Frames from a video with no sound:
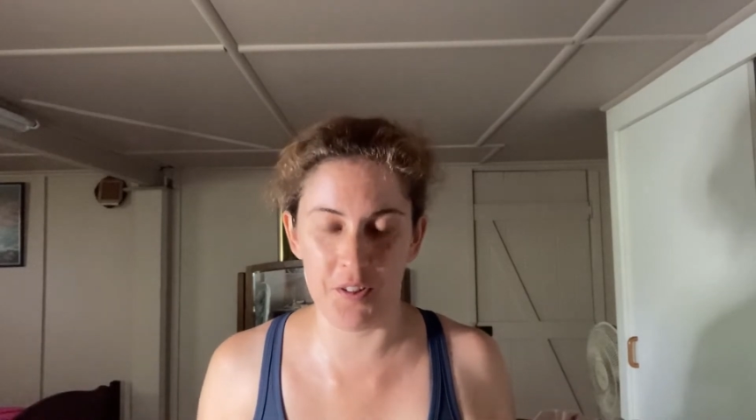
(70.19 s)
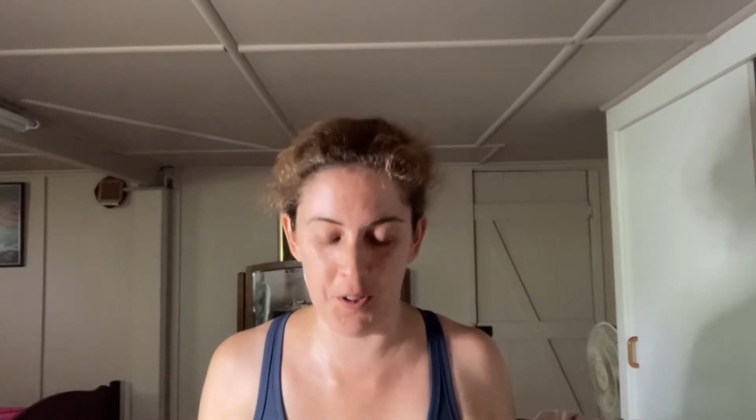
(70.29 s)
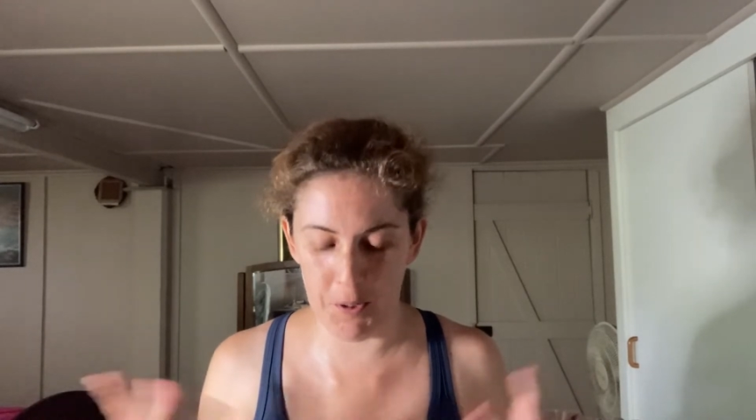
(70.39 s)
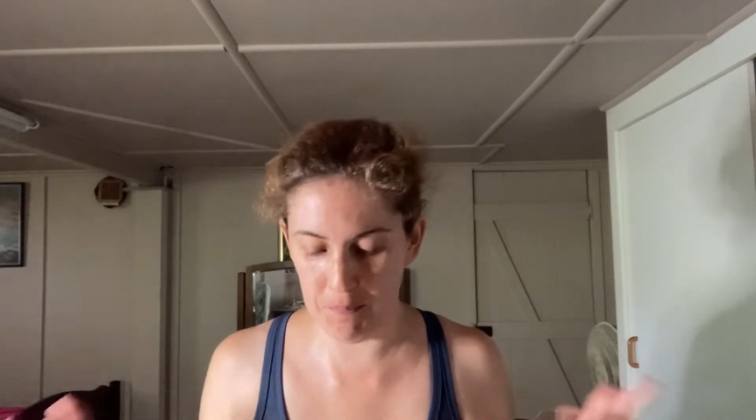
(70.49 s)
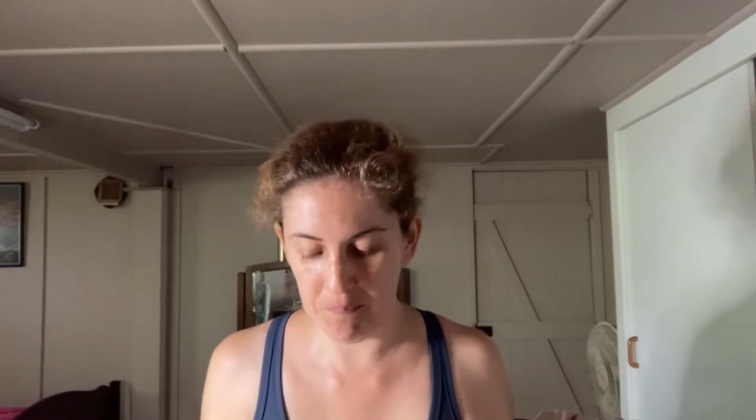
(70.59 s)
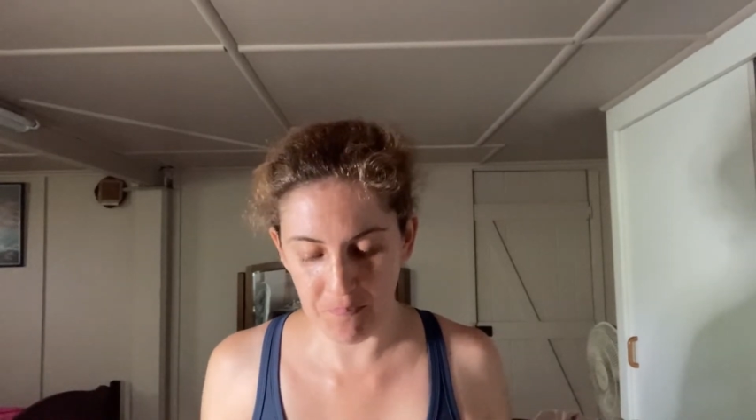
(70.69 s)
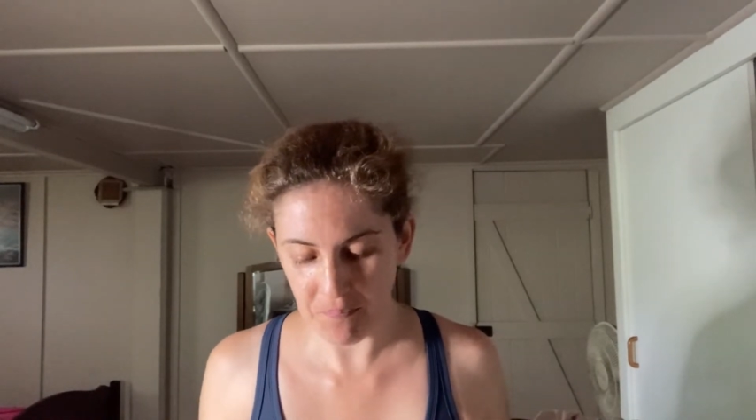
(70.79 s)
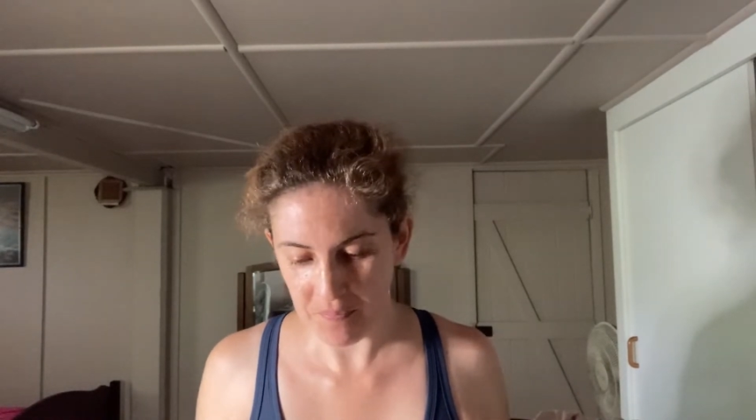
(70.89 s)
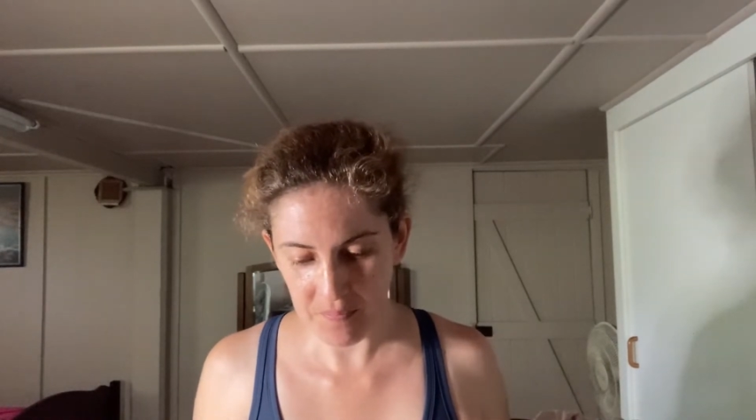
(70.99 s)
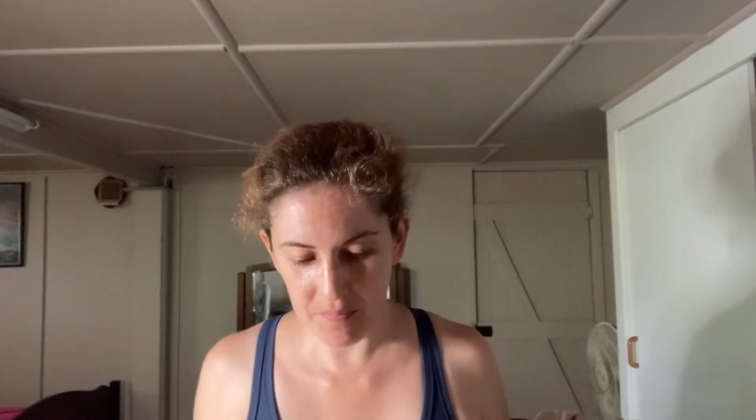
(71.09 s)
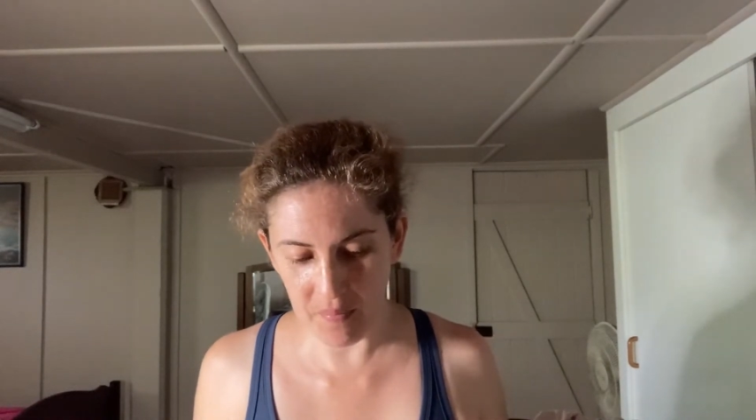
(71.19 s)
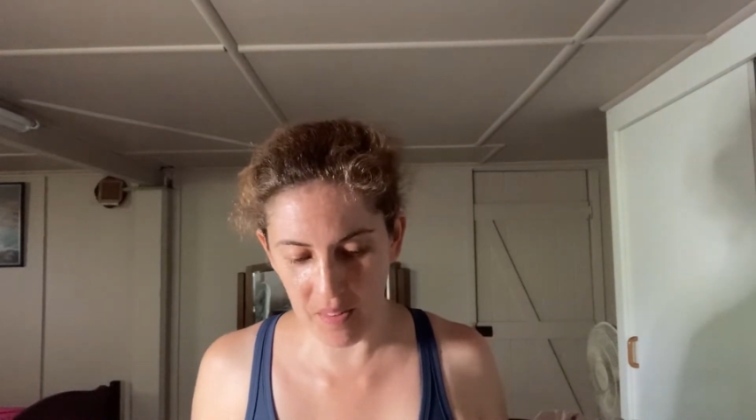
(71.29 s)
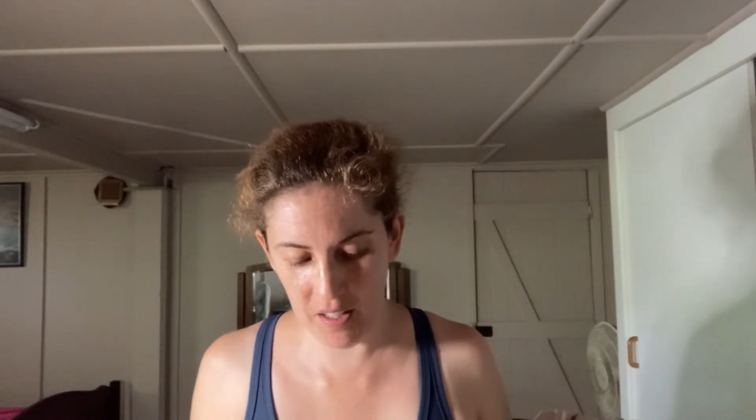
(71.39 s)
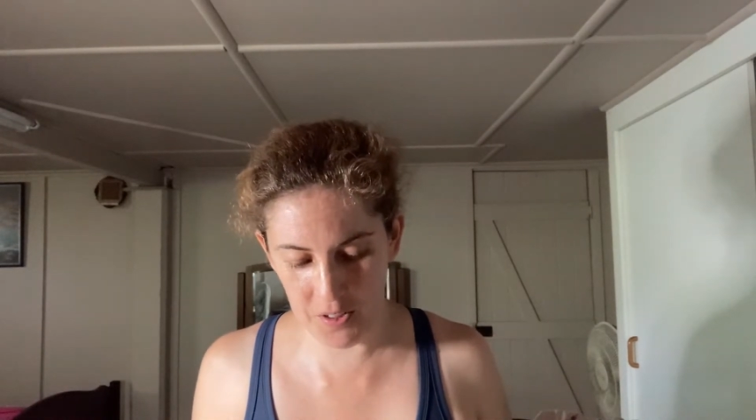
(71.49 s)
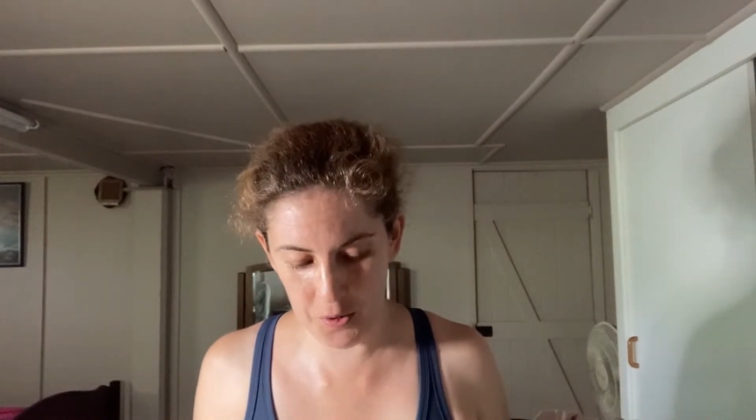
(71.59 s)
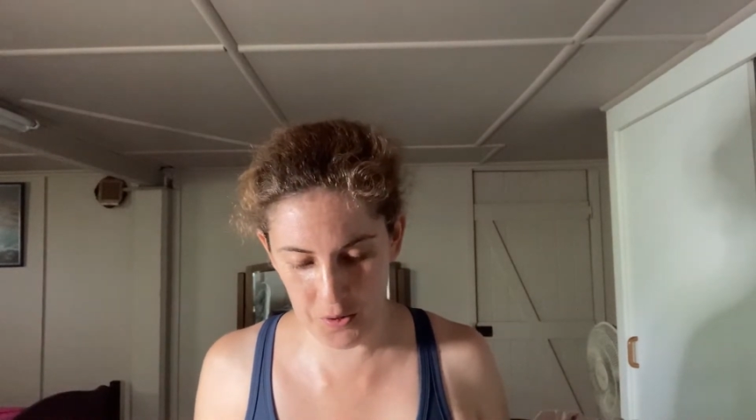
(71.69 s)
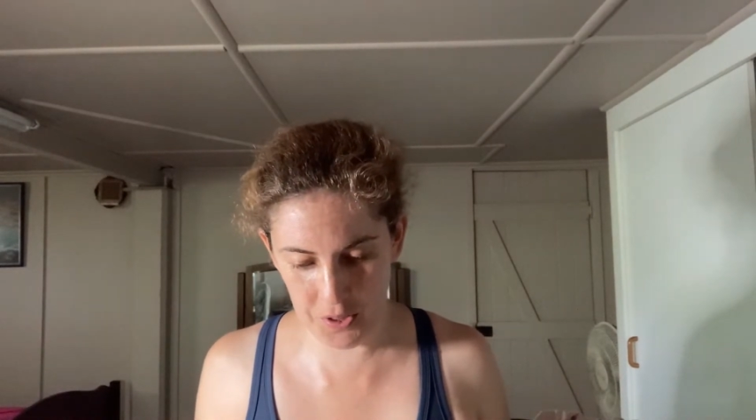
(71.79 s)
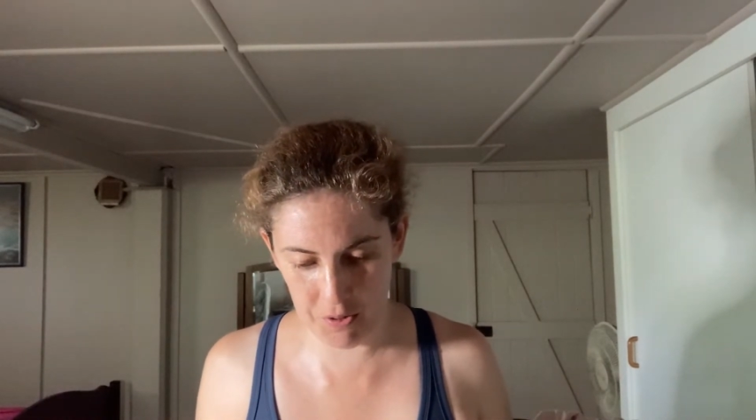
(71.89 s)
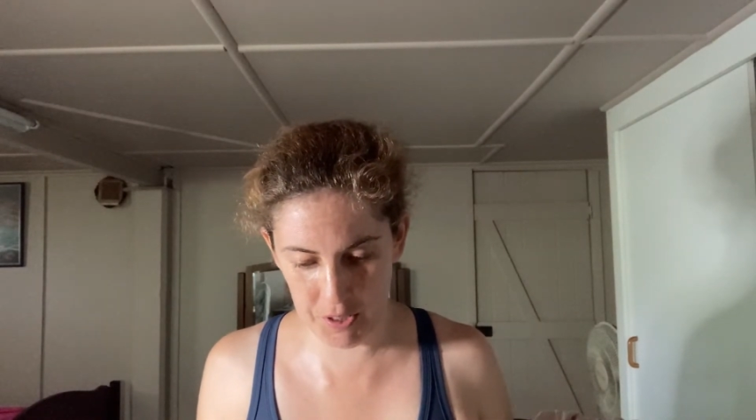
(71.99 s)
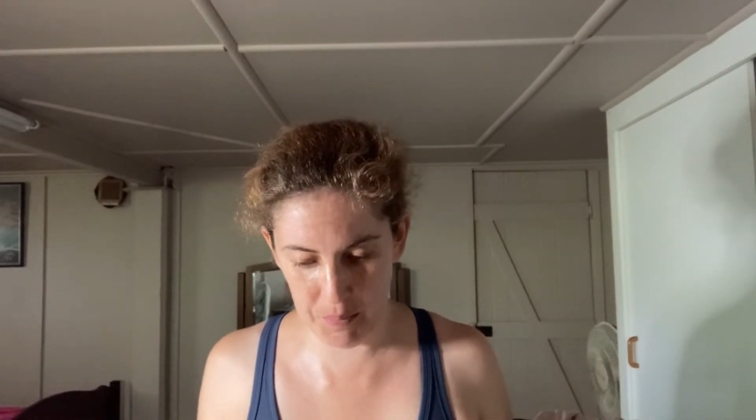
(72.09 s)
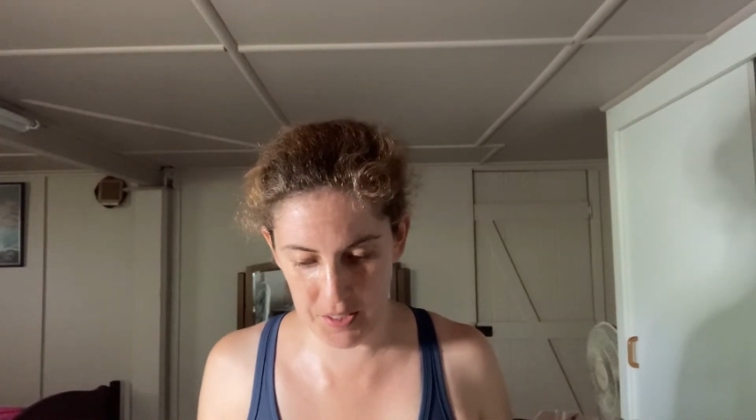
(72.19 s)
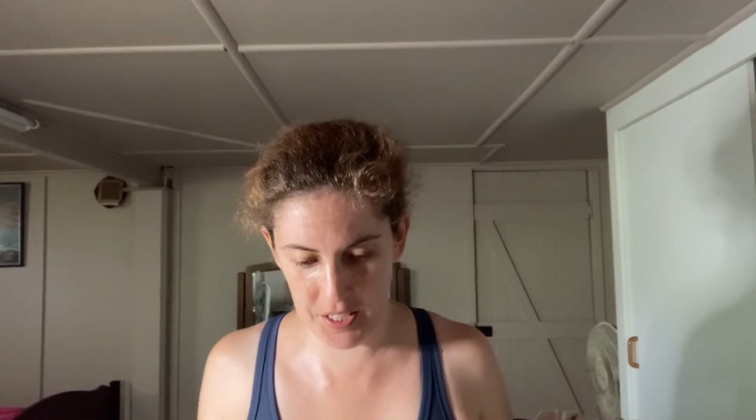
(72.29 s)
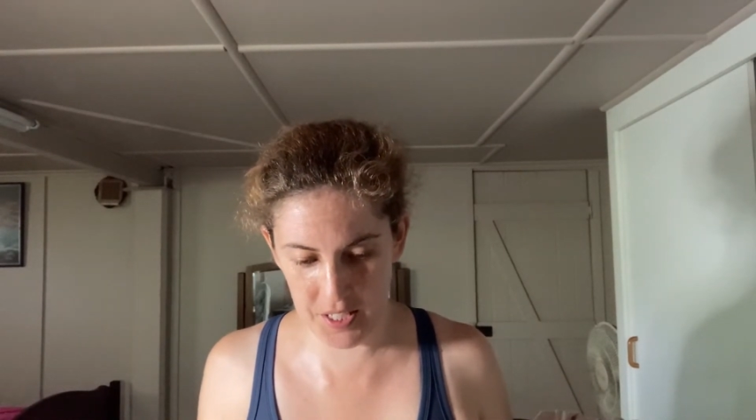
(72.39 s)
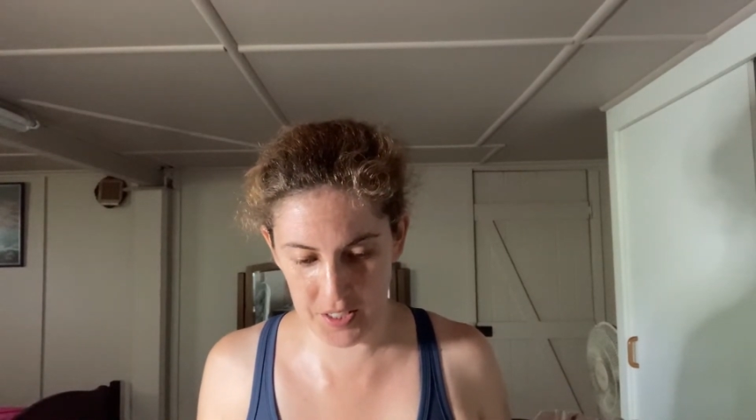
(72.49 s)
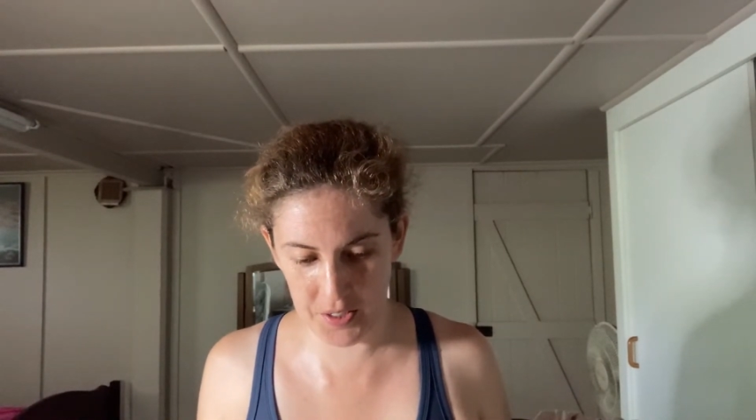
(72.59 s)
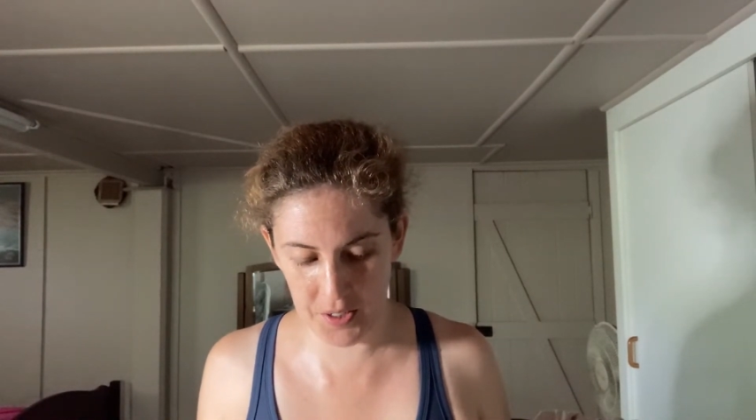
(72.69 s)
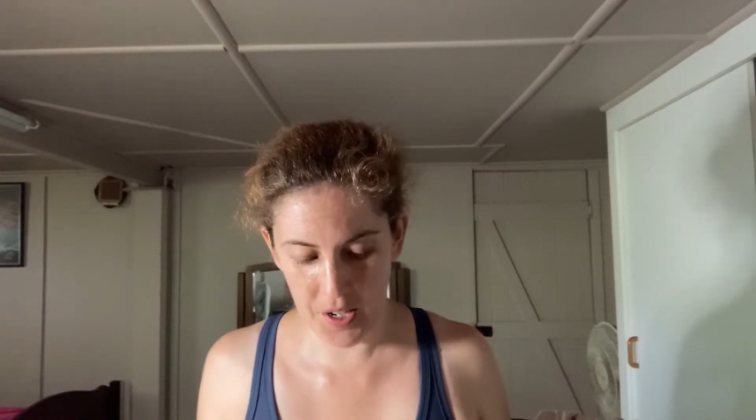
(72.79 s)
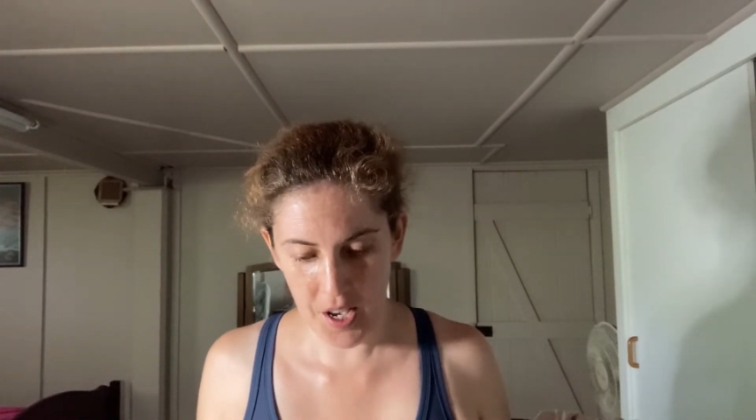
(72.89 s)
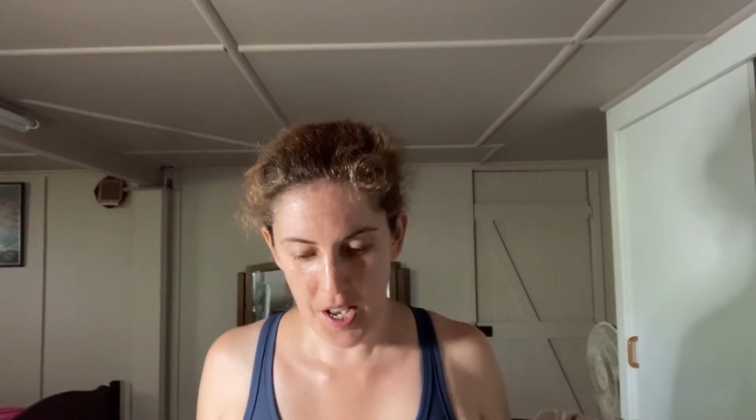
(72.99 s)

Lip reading: So it's all the Christmas eating. So